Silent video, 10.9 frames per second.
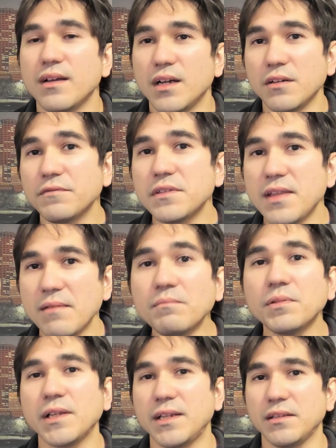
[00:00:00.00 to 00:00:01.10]
of
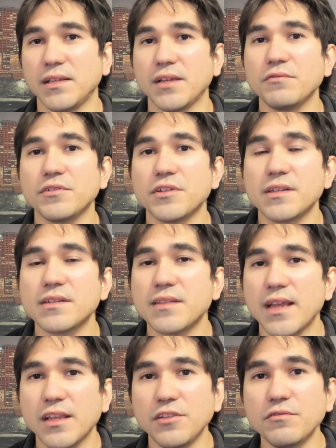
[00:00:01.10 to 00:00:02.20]
templating languages
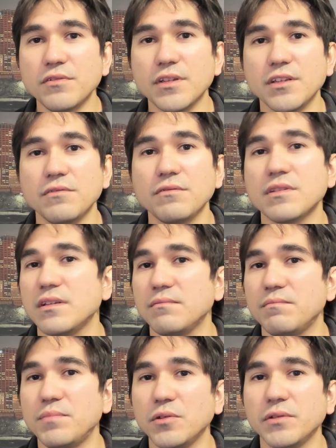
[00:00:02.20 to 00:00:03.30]
that you could use in
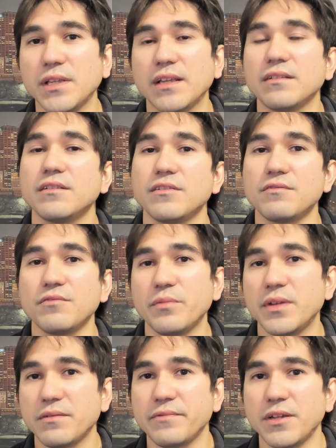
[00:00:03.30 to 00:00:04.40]
building your
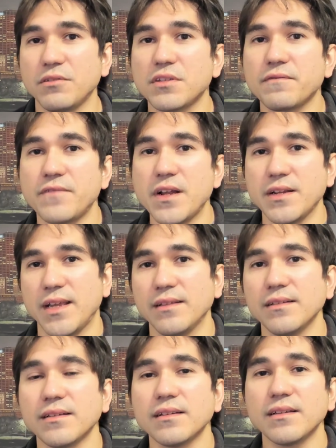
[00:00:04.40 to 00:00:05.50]
Ruby on Rails front
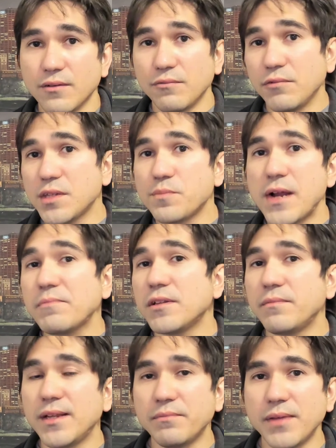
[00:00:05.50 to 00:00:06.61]
end. What's
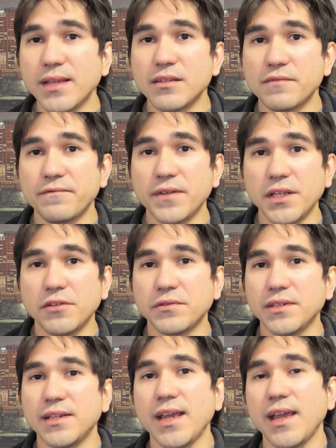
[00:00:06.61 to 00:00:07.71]
prompted me to make this video
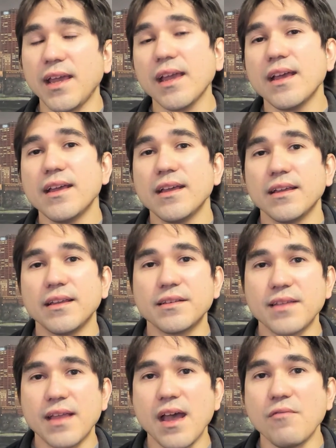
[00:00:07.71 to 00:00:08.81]
today
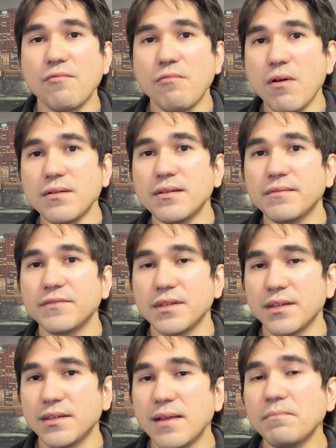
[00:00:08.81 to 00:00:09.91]
is that one of
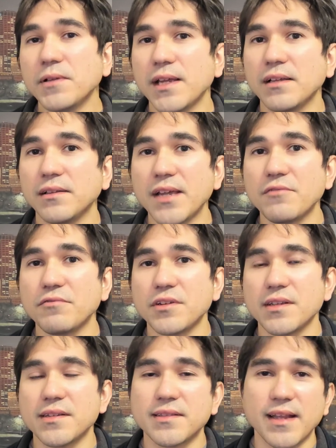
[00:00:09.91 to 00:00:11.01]
the templating
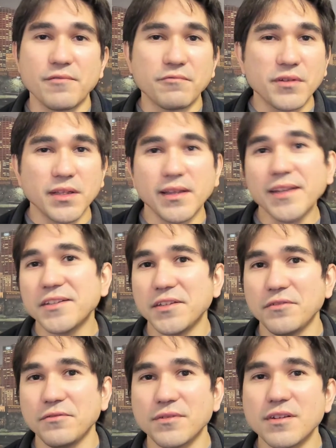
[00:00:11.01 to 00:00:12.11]
languages that I really like to
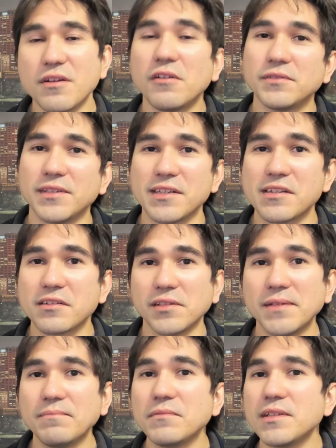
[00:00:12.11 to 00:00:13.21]
use, called the
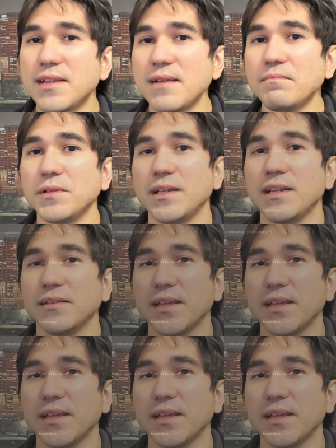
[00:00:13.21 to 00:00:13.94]
Slim templating